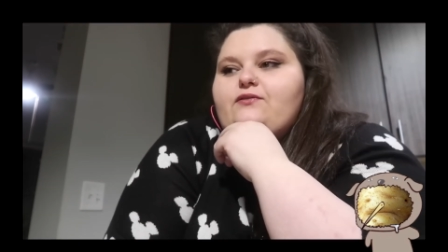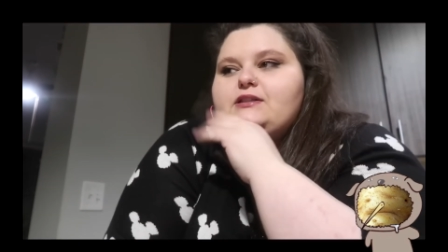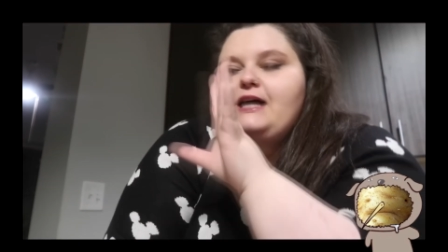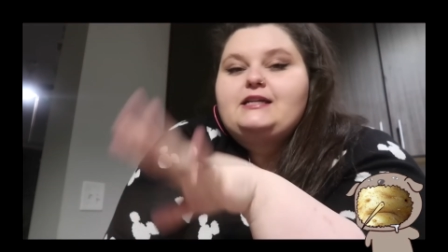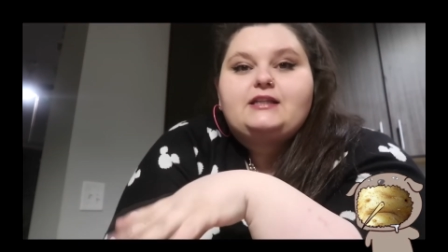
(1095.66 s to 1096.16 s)

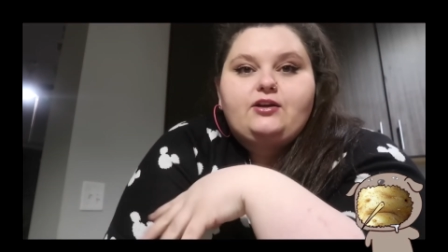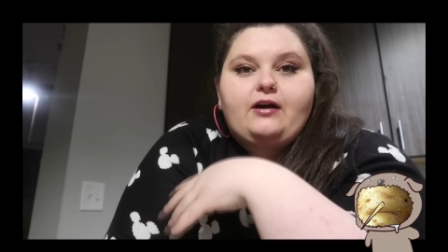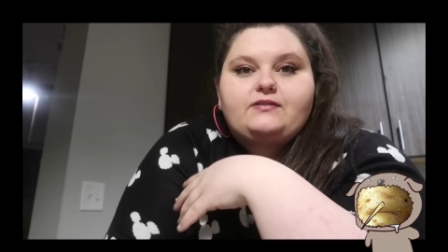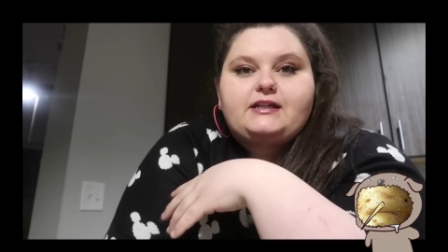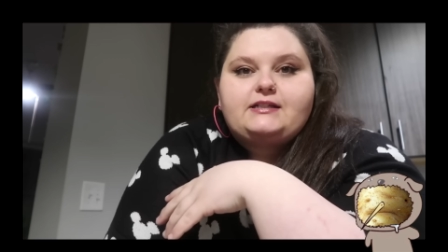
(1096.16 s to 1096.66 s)
Several tests that you
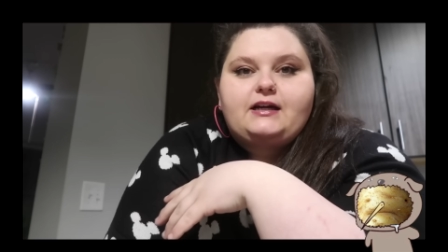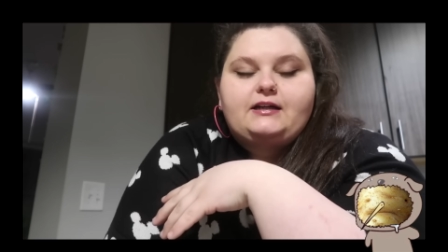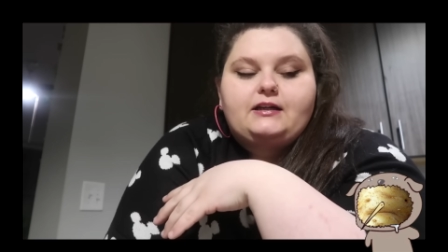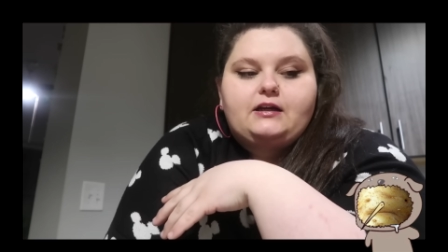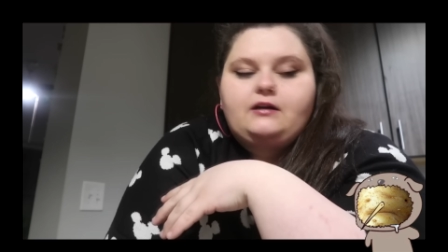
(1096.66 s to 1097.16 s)
have to get
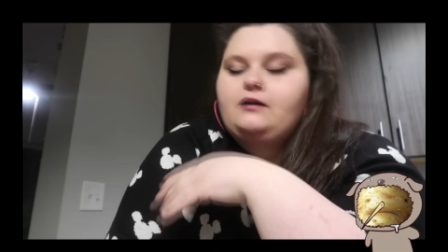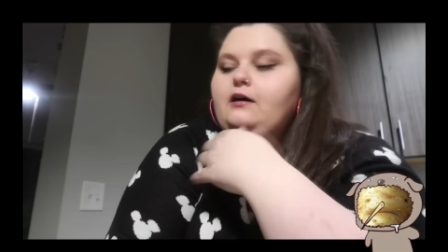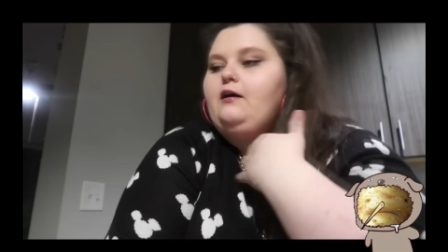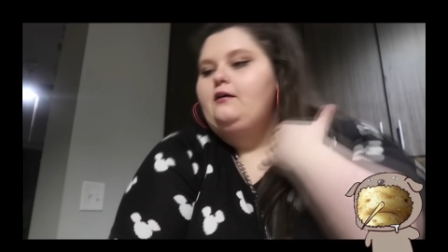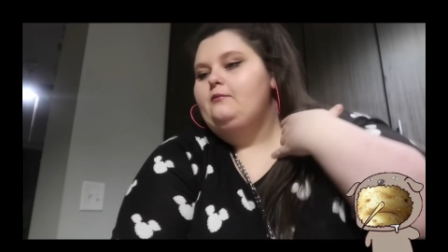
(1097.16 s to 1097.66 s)
done
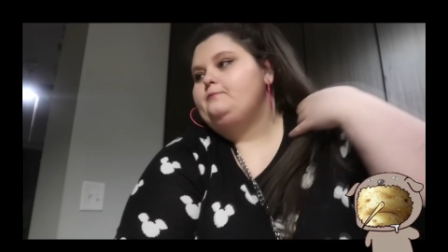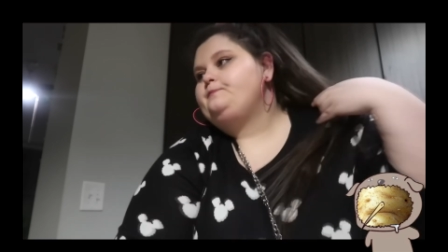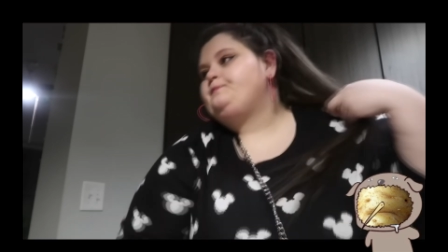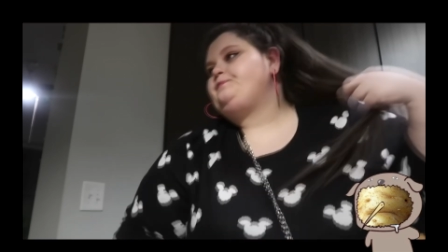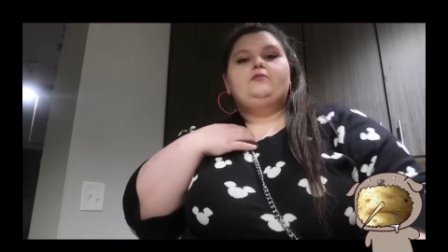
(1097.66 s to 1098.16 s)

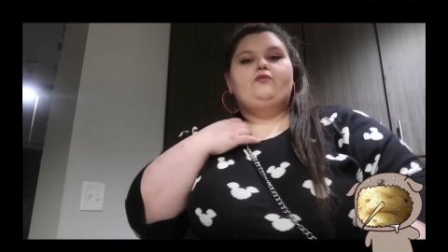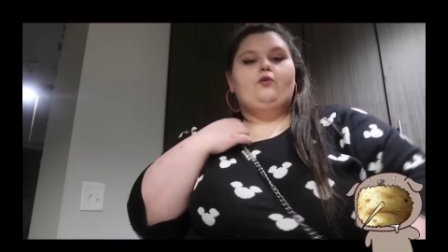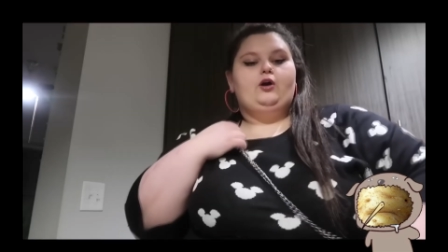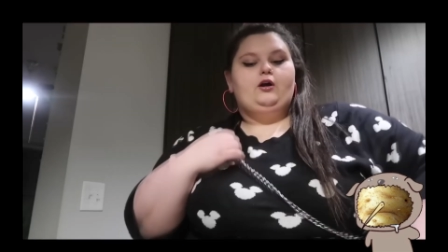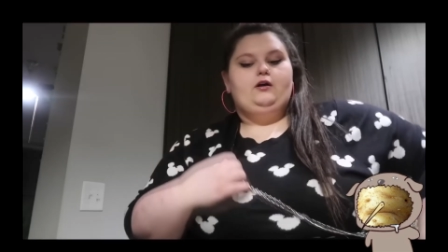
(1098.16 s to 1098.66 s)

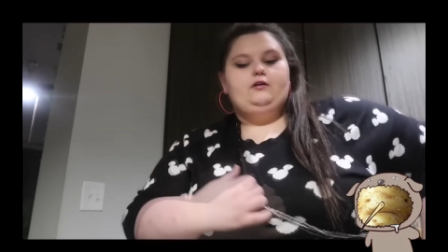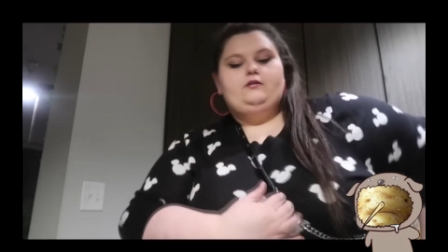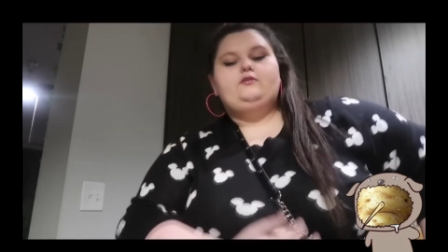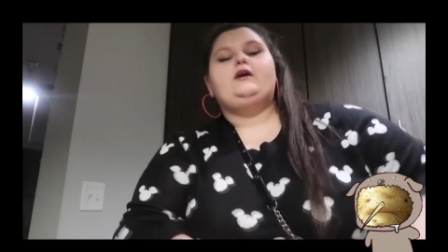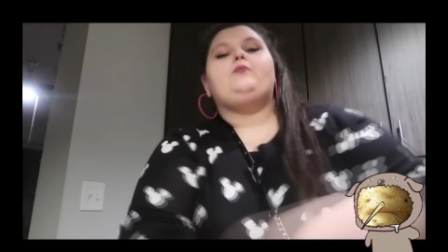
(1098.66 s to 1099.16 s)
before
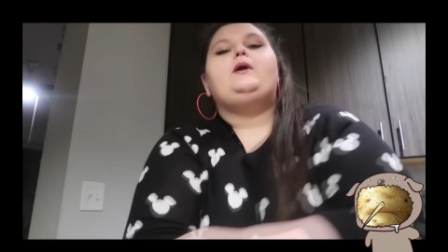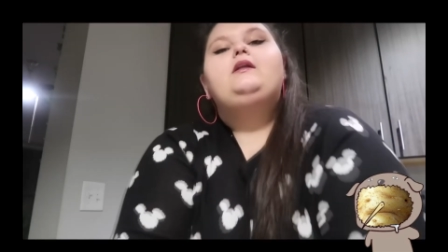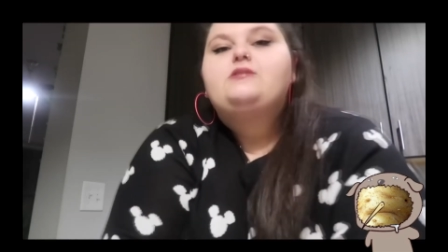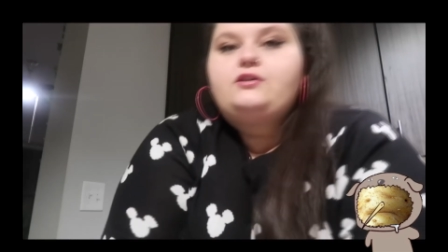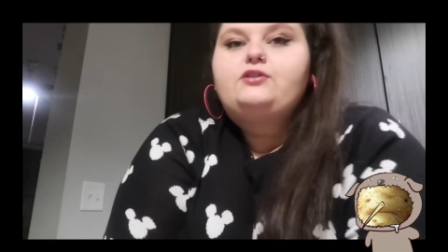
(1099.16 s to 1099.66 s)
you get weight
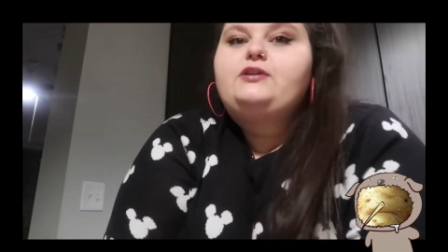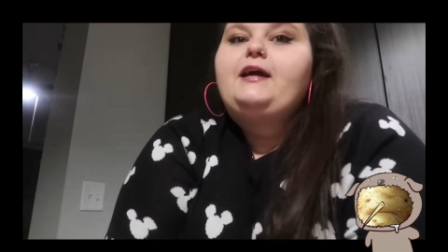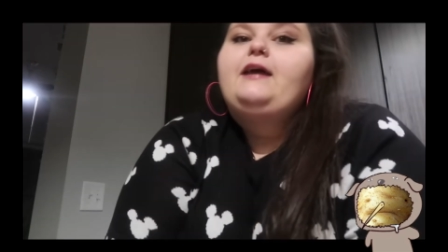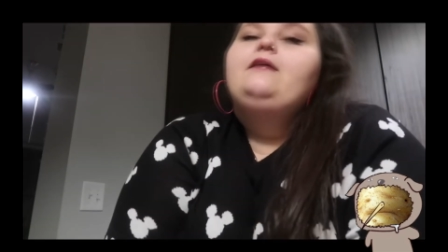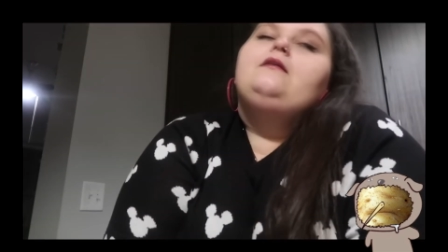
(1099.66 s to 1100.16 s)
loss
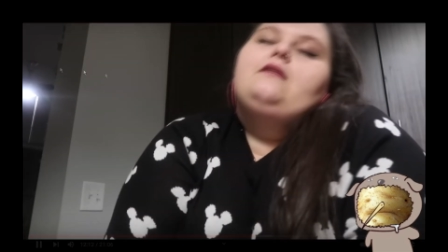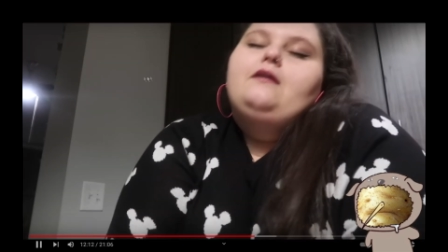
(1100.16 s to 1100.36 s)
surgery.